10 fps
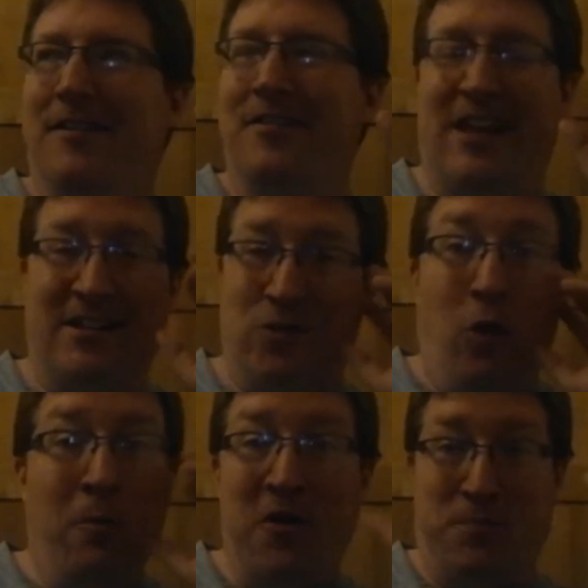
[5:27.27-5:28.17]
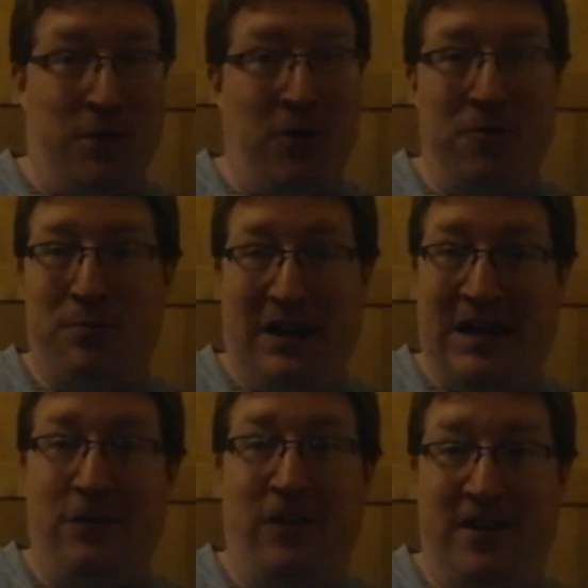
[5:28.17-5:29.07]
that is almost beyond
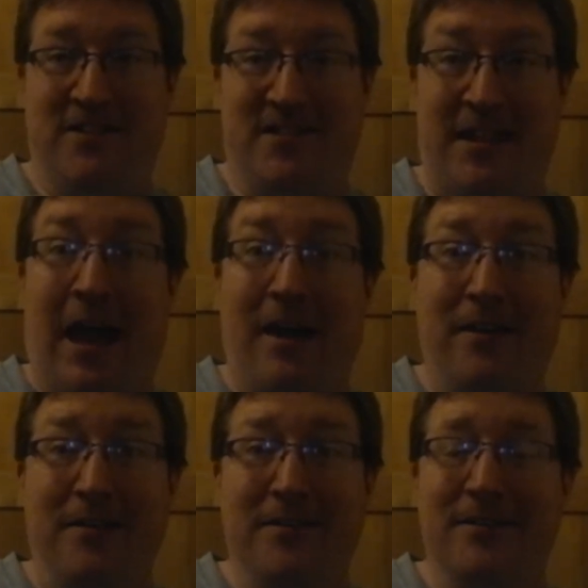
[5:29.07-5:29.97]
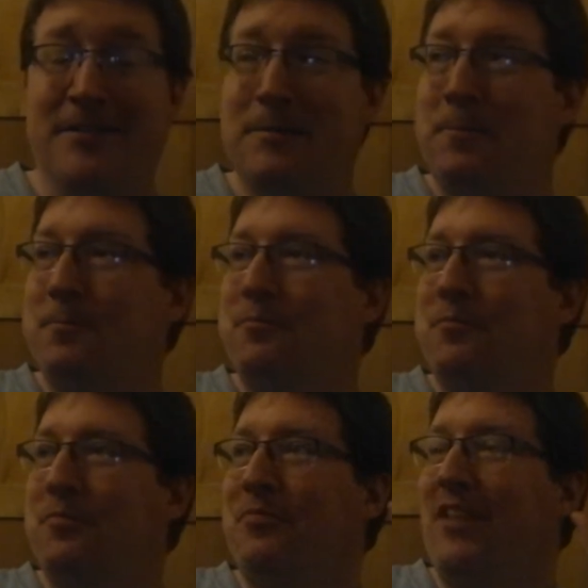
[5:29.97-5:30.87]
belief in its scale.
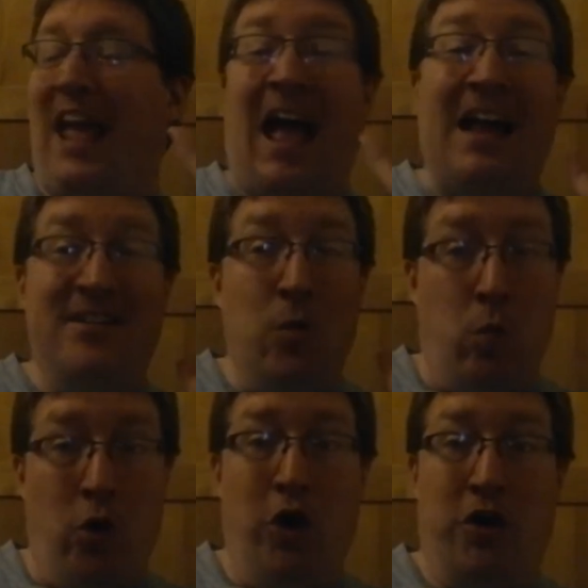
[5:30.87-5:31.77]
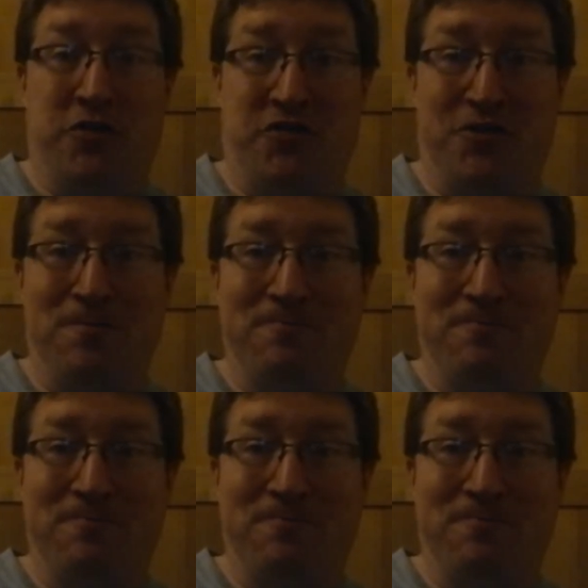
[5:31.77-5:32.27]
And it works.